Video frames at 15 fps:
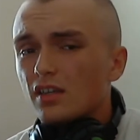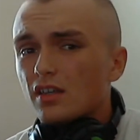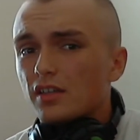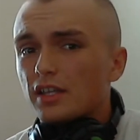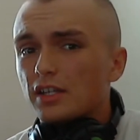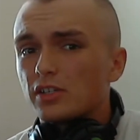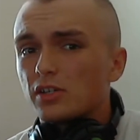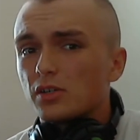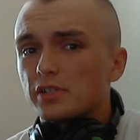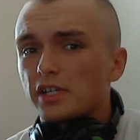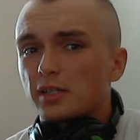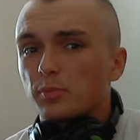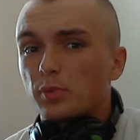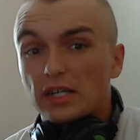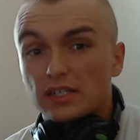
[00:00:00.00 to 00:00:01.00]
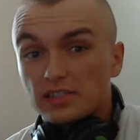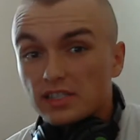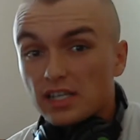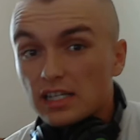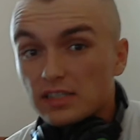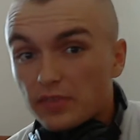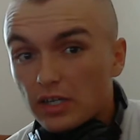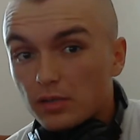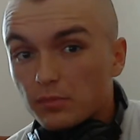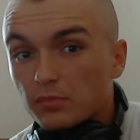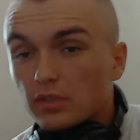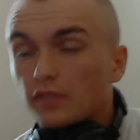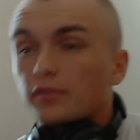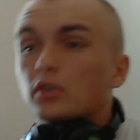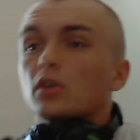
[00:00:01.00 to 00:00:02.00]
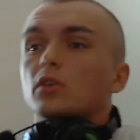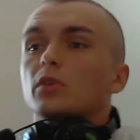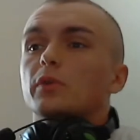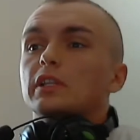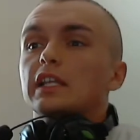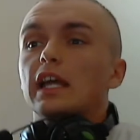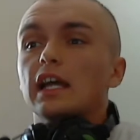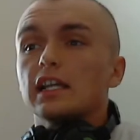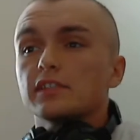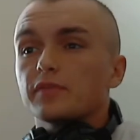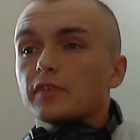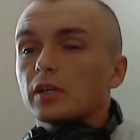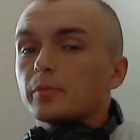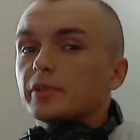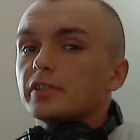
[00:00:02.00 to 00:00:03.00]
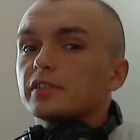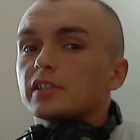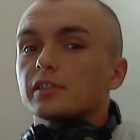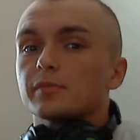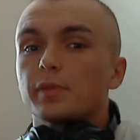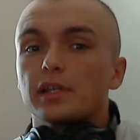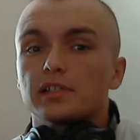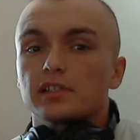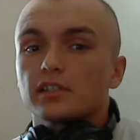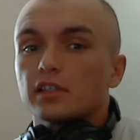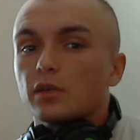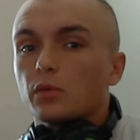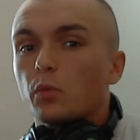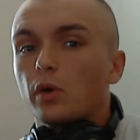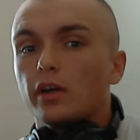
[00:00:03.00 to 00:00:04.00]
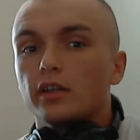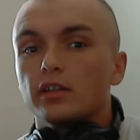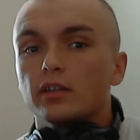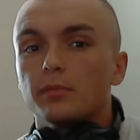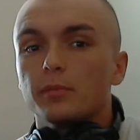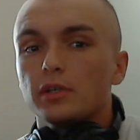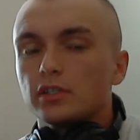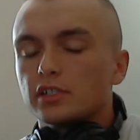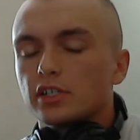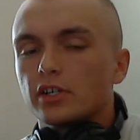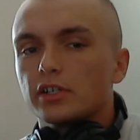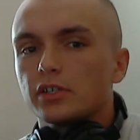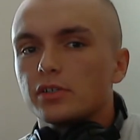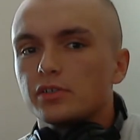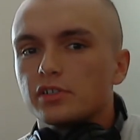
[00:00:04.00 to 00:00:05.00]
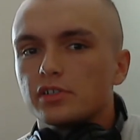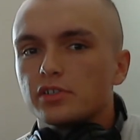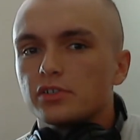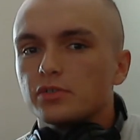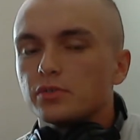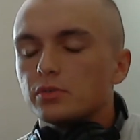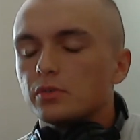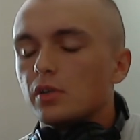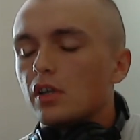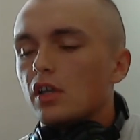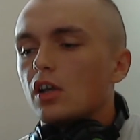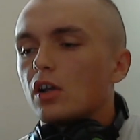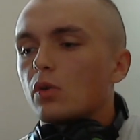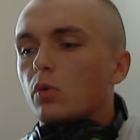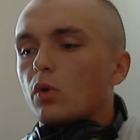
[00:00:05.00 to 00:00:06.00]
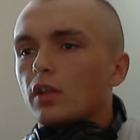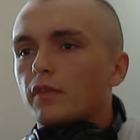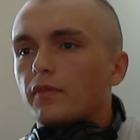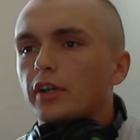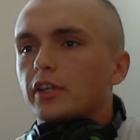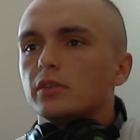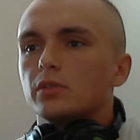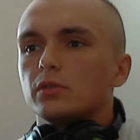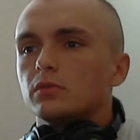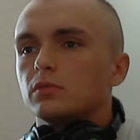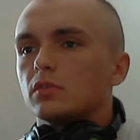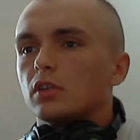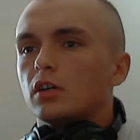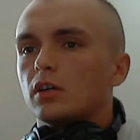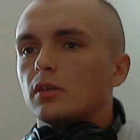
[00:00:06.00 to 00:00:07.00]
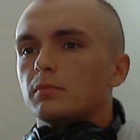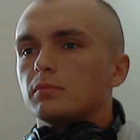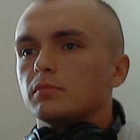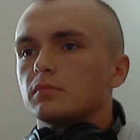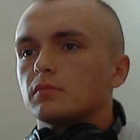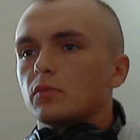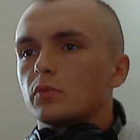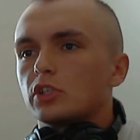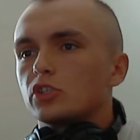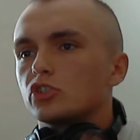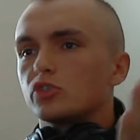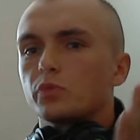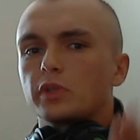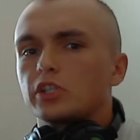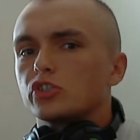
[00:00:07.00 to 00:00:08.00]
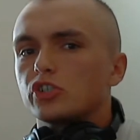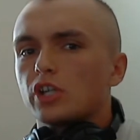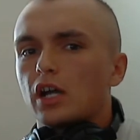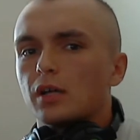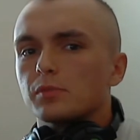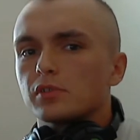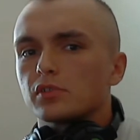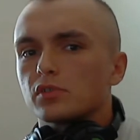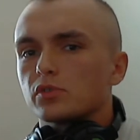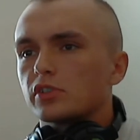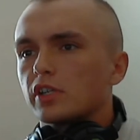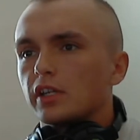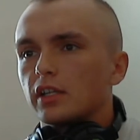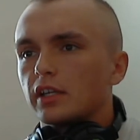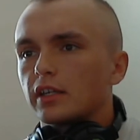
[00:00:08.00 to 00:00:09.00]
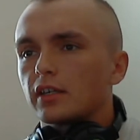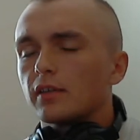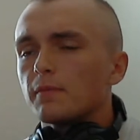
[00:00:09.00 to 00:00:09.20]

then you go take the practice ASVAB. If you don't know what the ASVAB is, it's basically what the military uses to qualify you um, with the, with your jobs. So say like